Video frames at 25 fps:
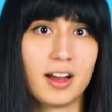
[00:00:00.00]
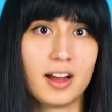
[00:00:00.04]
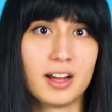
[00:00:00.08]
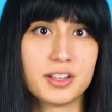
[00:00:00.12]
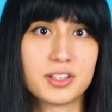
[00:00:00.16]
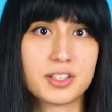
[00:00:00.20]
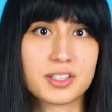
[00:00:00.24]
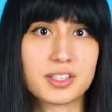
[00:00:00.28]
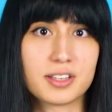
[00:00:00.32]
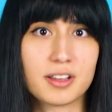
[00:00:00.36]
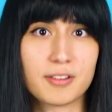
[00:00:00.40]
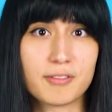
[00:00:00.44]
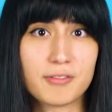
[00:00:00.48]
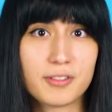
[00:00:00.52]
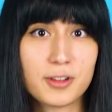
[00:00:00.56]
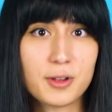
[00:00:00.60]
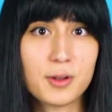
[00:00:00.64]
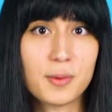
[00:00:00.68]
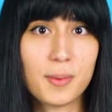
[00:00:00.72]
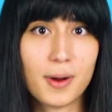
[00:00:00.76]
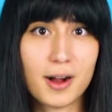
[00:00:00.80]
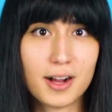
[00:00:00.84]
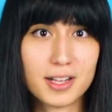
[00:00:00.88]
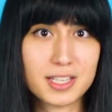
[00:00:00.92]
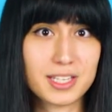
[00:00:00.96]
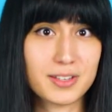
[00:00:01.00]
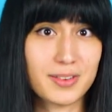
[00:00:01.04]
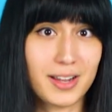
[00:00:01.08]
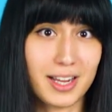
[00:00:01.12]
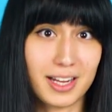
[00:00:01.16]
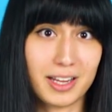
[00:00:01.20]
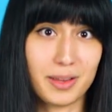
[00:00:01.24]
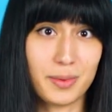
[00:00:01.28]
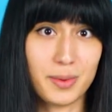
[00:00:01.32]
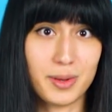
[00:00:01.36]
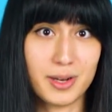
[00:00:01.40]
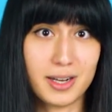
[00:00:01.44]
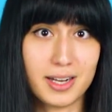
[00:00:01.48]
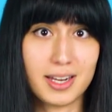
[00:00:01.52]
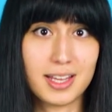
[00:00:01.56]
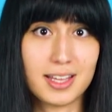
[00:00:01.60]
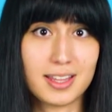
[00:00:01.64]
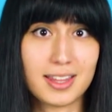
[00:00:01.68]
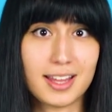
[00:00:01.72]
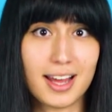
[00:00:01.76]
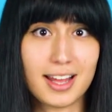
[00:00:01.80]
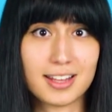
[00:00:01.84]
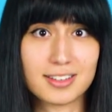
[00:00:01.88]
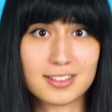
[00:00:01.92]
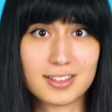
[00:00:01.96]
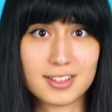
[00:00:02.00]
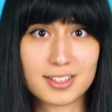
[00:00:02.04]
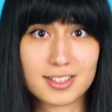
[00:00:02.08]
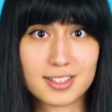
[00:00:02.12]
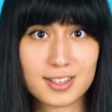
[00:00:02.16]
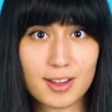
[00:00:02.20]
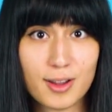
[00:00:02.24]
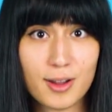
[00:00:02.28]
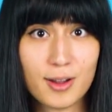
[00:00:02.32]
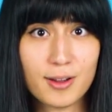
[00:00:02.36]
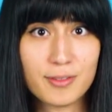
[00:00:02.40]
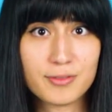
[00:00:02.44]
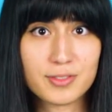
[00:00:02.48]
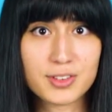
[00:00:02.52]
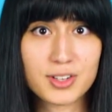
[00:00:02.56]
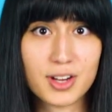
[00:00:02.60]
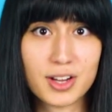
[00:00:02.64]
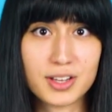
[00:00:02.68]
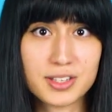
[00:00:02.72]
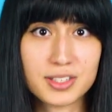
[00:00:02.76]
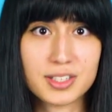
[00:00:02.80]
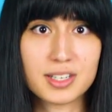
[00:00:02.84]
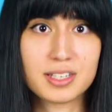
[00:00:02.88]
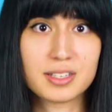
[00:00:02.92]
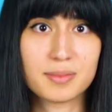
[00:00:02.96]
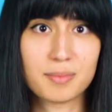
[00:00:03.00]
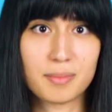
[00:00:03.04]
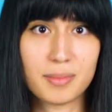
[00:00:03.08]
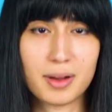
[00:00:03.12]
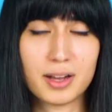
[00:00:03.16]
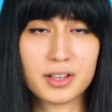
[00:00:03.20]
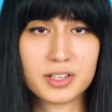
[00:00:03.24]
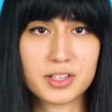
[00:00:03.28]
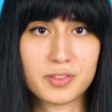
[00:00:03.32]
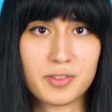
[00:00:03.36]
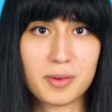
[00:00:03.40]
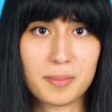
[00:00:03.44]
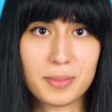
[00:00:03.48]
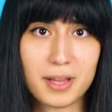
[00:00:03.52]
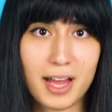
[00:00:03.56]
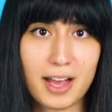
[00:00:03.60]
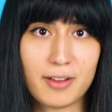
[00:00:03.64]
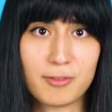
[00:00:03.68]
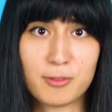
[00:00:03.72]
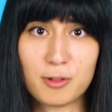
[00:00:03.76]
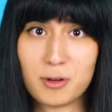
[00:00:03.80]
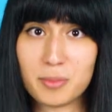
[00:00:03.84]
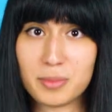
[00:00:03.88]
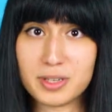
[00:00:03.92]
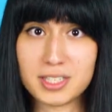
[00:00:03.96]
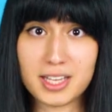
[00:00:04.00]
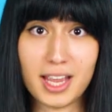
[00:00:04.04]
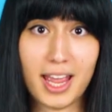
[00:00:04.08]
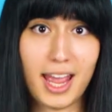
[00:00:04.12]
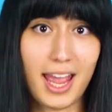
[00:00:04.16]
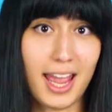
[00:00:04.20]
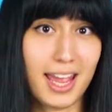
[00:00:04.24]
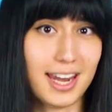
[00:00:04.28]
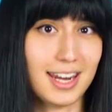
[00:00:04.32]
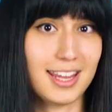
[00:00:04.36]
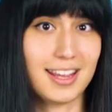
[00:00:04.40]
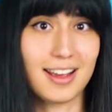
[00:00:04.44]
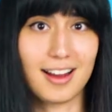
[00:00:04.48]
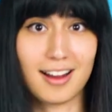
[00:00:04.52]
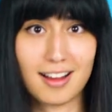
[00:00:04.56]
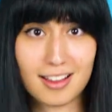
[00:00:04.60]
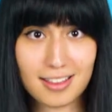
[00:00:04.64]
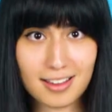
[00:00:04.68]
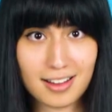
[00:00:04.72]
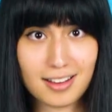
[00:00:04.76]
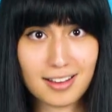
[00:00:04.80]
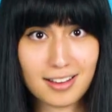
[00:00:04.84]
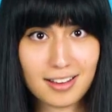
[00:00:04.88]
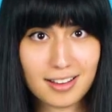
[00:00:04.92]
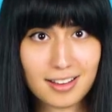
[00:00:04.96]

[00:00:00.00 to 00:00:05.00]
are just a few parts of our community that deserve just as much of a platform as any other.